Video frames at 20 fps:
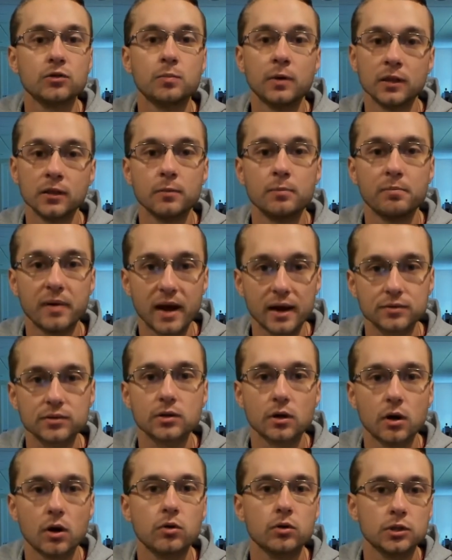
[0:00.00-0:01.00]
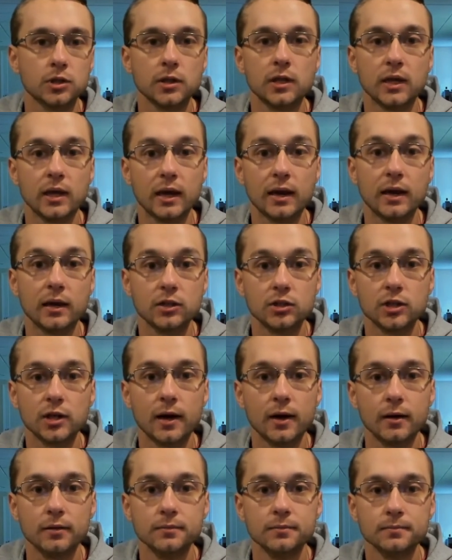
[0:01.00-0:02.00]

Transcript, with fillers: been the best coach in the NHL.